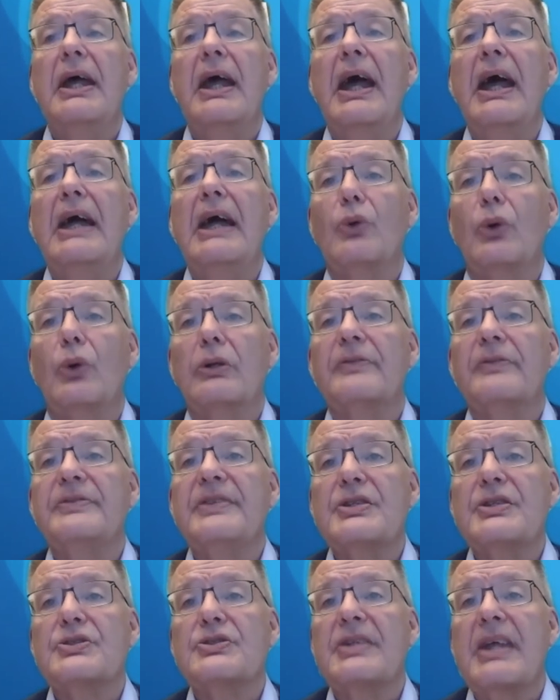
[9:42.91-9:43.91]
And all of
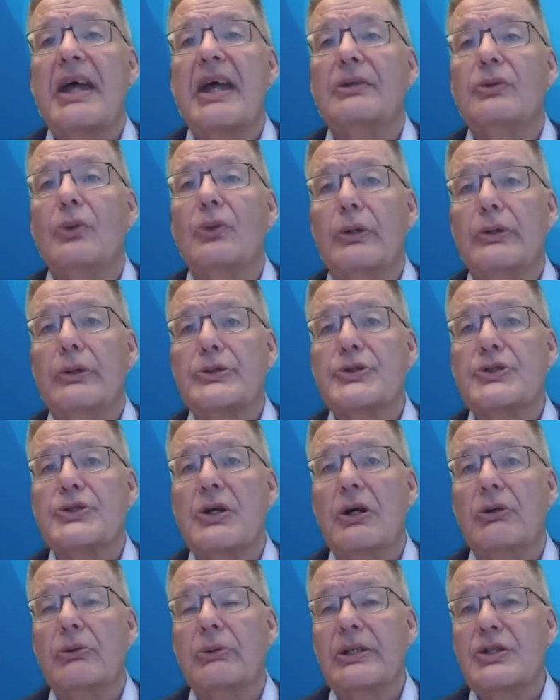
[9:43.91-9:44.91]
this then
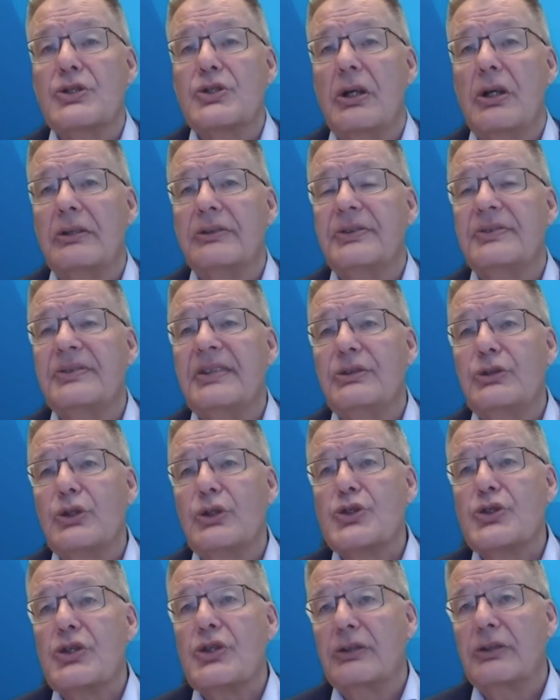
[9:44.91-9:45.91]
also resulted in the
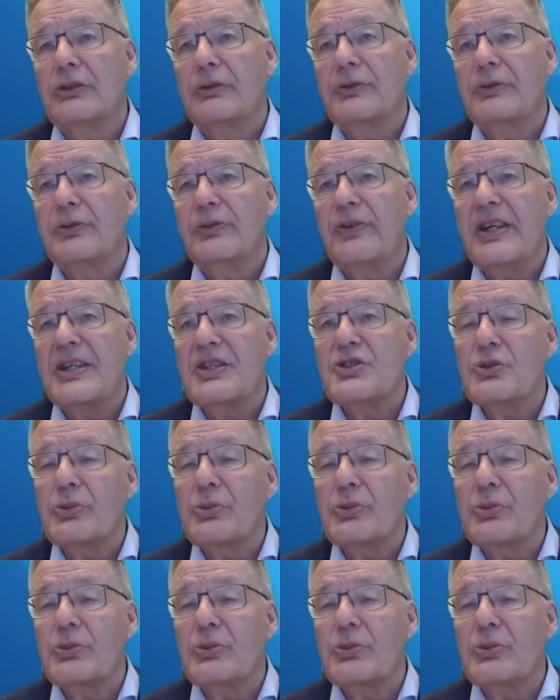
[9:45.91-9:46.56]
start of the phase